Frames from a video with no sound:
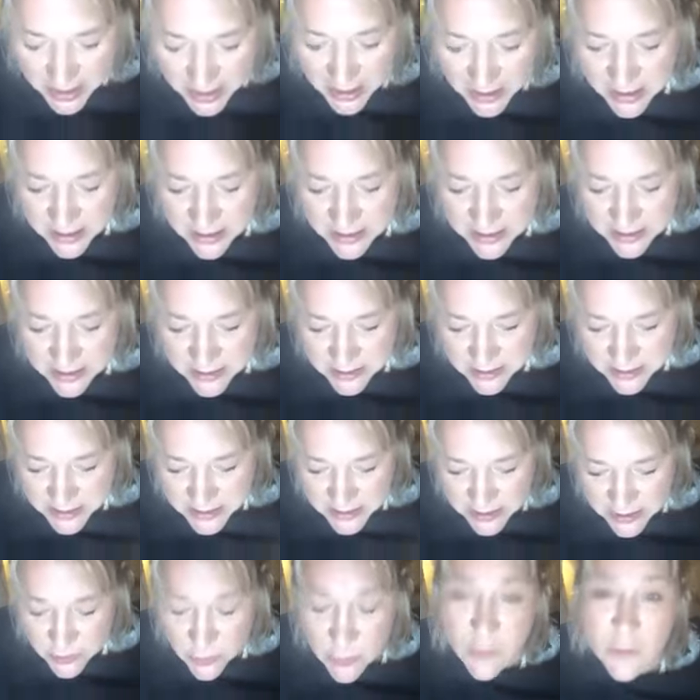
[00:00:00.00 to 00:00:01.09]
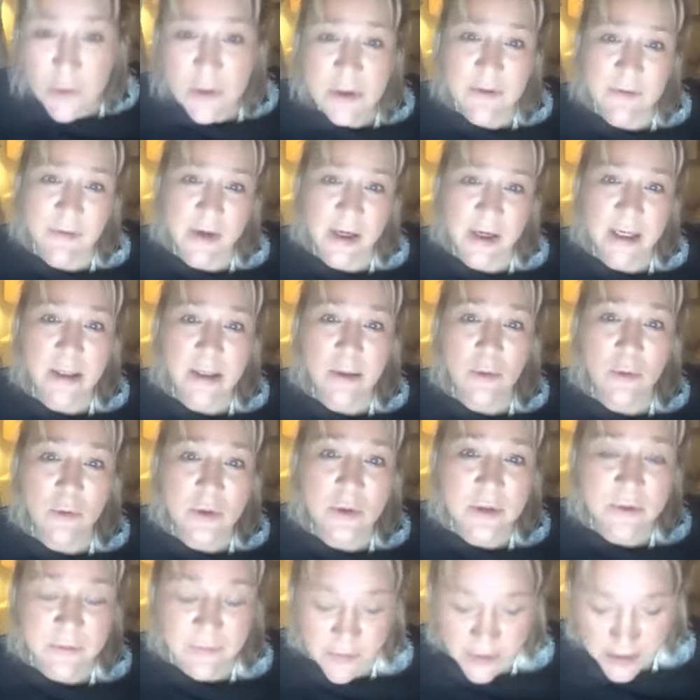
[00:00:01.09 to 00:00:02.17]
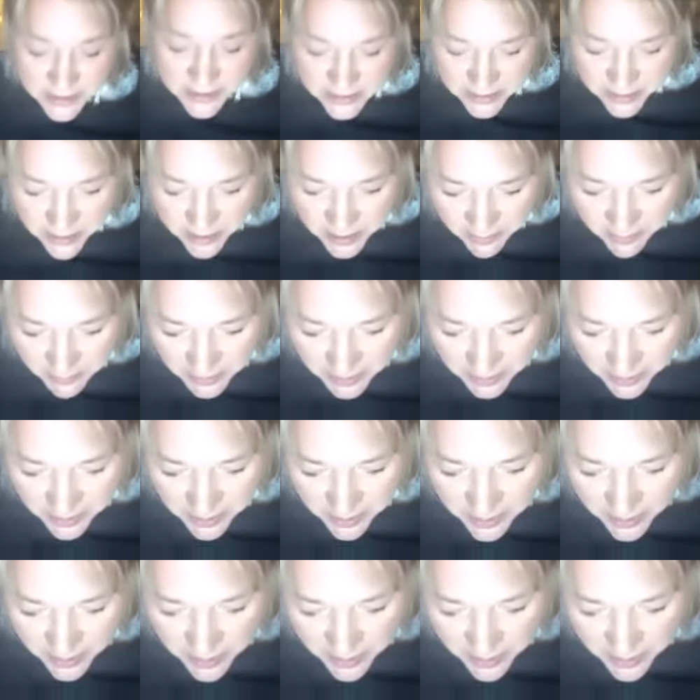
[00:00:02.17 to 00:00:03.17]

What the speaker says: And this is all divine law, divine timing.